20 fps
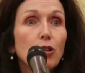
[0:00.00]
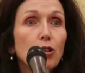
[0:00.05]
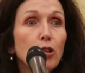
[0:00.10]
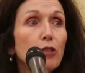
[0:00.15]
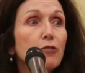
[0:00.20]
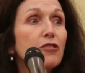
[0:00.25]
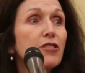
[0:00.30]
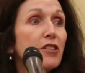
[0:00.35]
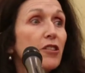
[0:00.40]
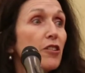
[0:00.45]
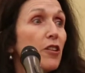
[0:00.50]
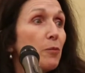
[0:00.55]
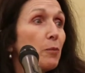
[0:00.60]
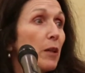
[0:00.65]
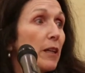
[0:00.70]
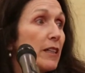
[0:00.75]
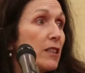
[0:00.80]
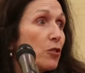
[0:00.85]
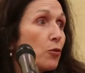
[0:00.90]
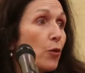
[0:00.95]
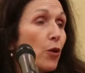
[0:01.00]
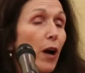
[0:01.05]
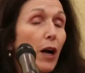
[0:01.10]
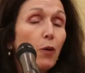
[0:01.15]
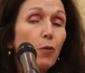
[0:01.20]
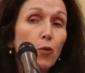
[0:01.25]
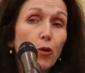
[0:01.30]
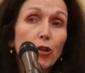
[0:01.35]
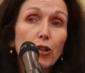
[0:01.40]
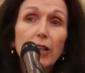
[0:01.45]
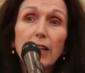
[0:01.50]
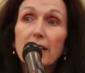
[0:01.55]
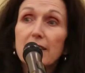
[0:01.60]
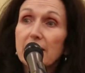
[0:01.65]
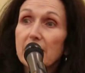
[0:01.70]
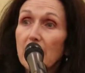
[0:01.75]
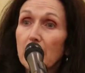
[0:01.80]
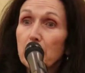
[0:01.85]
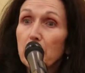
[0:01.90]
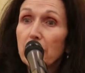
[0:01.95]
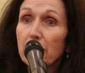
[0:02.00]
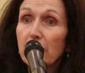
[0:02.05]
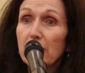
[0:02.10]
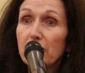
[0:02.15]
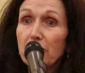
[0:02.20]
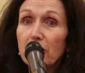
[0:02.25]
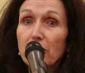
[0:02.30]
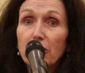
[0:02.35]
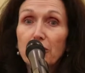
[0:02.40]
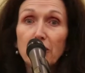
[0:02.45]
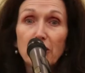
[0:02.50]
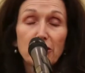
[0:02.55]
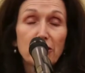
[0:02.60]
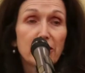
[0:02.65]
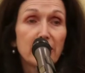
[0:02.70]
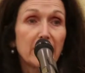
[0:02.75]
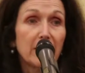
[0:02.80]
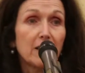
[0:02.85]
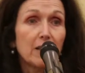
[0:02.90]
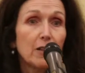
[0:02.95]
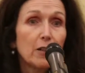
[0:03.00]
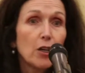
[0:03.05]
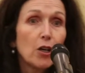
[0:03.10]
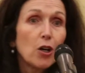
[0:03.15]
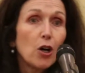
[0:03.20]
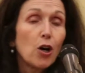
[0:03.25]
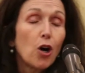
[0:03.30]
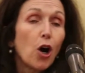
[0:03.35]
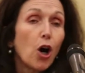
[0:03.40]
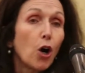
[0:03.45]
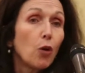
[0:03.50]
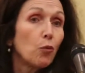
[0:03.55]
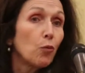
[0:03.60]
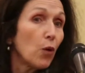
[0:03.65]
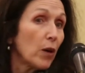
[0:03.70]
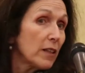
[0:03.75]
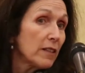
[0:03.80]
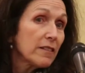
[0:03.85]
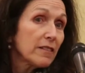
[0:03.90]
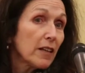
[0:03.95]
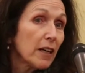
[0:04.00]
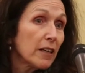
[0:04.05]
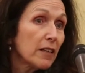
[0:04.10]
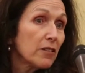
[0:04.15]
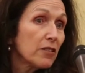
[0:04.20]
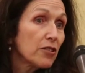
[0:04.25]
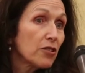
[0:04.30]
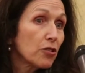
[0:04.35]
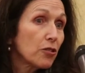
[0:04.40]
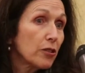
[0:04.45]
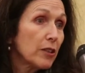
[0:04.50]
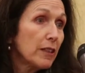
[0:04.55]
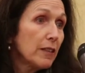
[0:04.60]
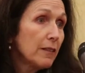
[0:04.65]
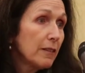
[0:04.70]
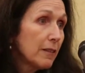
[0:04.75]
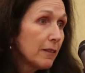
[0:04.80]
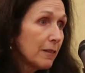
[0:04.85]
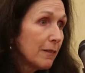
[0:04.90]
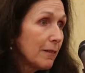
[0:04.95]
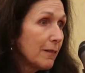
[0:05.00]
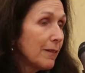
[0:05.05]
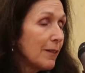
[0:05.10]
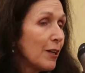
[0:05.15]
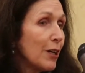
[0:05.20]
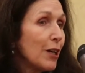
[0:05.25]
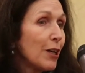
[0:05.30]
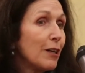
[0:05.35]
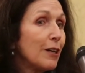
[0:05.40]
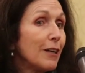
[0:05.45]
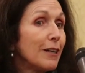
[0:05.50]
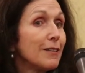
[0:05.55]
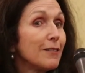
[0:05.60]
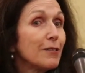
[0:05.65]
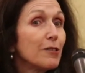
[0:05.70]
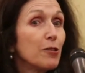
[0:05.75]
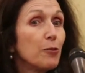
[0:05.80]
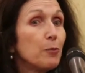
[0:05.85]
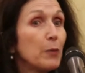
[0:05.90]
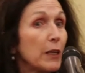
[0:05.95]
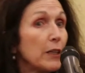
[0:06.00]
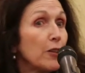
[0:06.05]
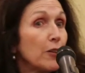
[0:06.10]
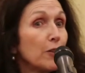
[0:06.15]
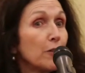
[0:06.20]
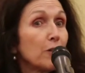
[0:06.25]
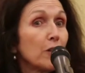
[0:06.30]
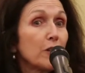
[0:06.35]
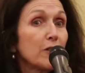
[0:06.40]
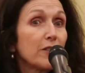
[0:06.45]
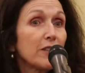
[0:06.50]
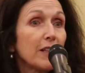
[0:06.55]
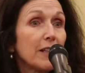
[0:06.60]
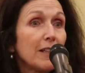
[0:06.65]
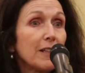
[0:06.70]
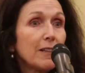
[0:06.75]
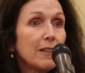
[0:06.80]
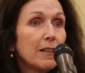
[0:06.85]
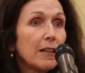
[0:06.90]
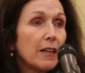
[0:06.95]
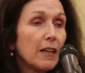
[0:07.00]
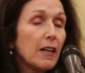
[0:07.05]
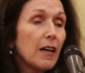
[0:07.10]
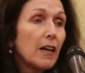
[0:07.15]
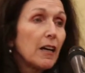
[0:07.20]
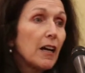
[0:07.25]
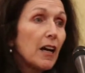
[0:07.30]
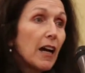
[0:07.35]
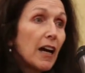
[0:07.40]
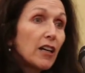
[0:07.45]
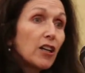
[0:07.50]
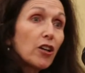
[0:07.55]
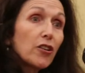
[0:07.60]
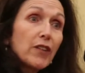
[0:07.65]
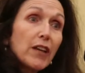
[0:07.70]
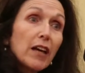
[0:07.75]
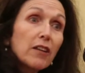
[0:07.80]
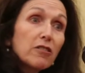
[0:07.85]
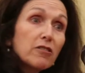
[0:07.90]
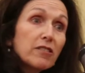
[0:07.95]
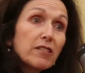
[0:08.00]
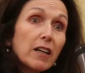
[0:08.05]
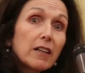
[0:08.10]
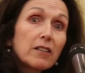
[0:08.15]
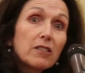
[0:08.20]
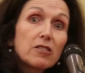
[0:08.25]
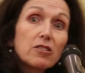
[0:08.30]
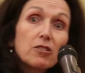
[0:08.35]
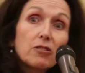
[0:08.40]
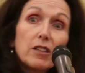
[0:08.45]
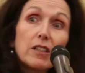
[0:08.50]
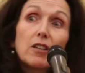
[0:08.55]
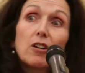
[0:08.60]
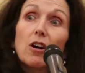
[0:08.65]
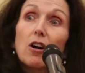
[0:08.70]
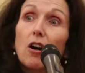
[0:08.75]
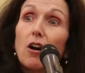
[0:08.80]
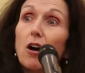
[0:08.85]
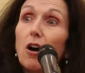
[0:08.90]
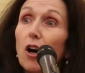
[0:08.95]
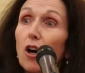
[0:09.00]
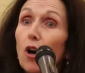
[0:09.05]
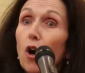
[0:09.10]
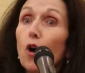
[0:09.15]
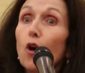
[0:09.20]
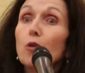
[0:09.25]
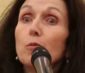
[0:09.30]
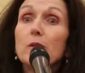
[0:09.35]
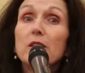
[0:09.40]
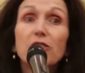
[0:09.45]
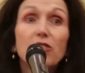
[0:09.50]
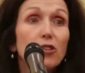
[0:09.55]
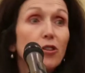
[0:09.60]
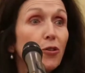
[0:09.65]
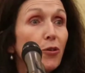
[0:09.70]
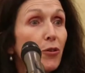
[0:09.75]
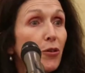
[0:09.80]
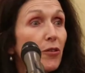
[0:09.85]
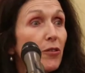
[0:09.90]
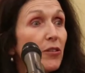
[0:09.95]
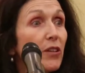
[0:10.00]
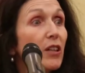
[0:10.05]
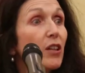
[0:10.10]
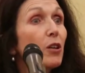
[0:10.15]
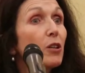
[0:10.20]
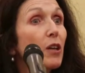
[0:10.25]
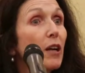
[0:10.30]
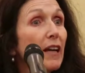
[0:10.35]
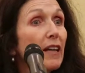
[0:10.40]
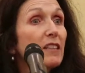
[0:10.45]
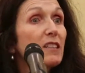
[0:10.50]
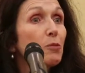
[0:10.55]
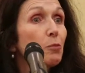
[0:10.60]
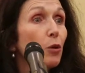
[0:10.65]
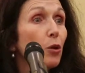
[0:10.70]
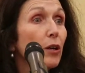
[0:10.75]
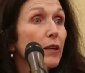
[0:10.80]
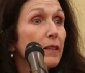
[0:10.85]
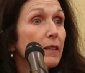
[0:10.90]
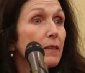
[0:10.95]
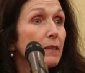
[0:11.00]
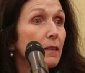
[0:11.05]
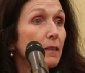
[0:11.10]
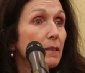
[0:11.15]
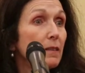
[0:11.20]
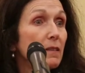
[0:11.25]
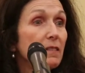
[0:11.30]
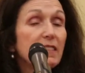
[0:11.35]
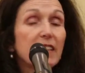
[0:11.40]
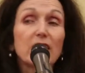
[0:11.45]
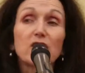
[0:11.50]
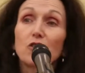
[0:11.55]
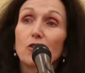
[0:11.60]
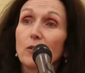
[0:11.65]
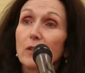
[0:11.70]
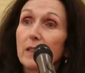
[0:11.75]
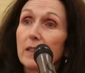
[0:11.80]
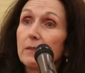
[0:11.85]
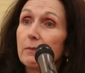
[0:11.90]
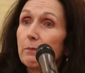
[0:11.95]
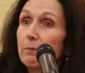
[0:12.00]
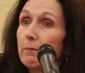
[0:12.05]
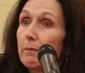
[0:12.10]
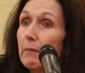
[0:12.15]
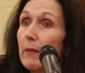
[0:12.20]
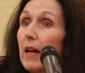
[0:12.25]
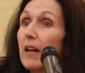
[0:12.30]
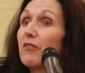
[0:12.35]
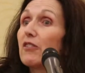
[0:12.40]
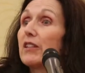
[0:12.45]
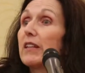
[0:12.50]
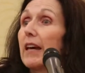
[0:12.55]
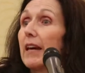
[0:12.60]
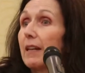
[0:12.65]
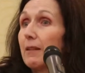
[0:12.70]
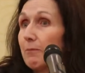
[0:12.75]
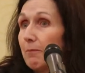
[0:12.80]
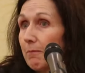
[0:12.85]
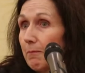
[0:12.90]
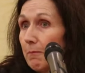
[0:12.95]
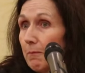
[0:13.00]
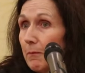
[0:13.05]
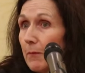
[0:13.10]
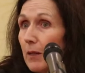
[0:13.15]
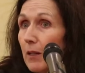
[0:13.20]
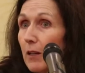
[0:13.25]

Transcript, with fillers: close to the place where I work at Simon Fraser University. On one side of the street is the big university, And on the other side of the street are homeless youth that are exploited sexually every day.